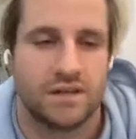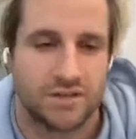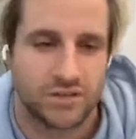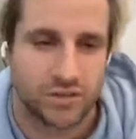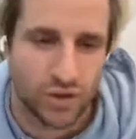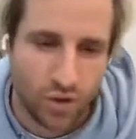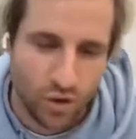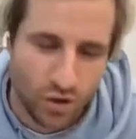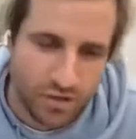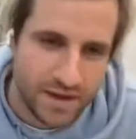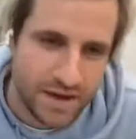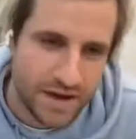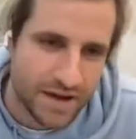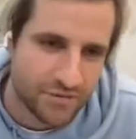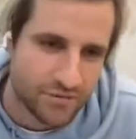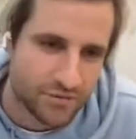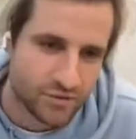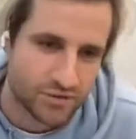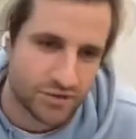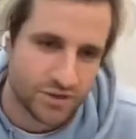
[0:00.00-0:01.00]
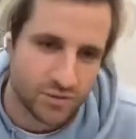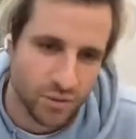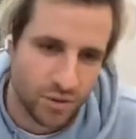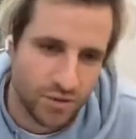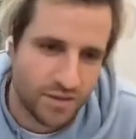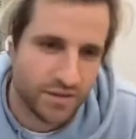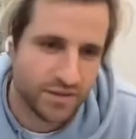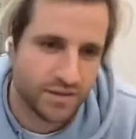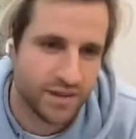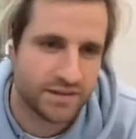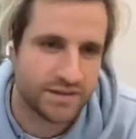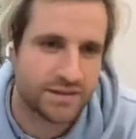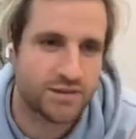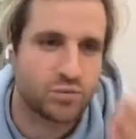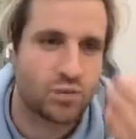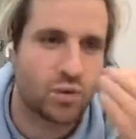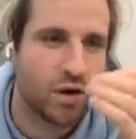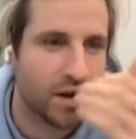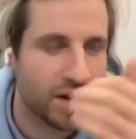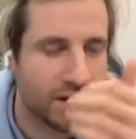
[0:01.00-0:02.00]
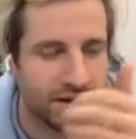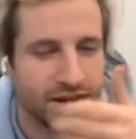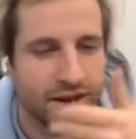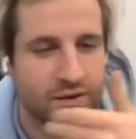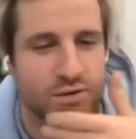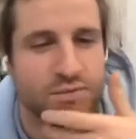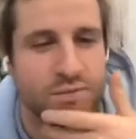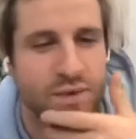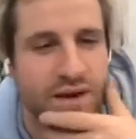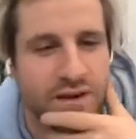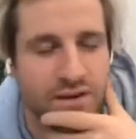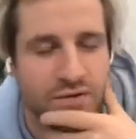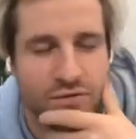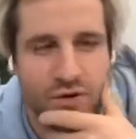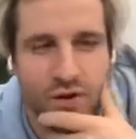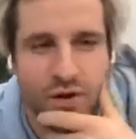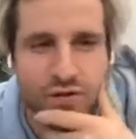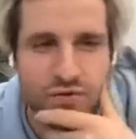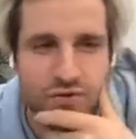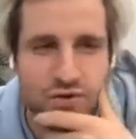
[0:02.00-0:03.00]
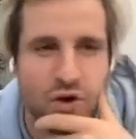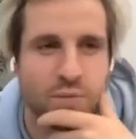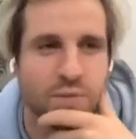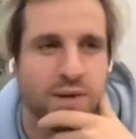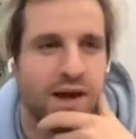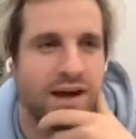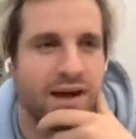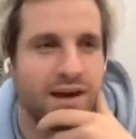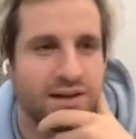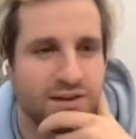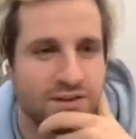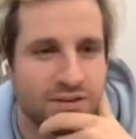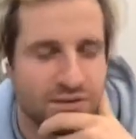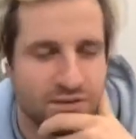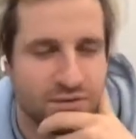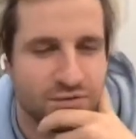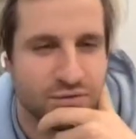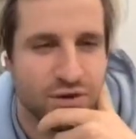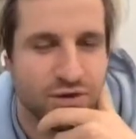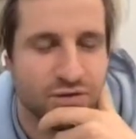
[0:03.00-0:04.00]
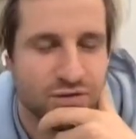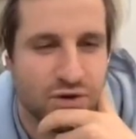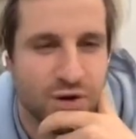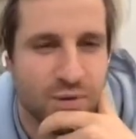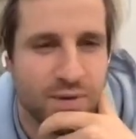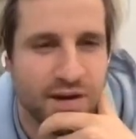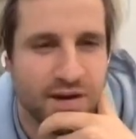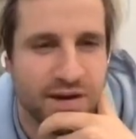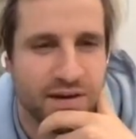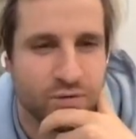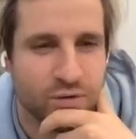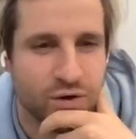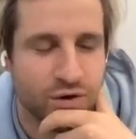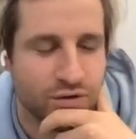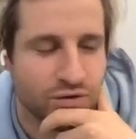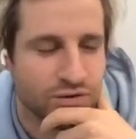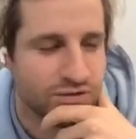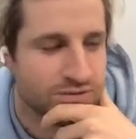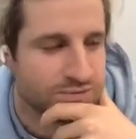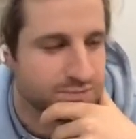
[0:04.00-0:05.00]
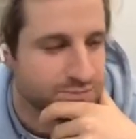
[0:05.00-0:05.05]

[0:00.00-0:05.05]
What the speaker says: So on the left, you see one thing that didn't work, and that was my first job ad, the first job ad I wrote.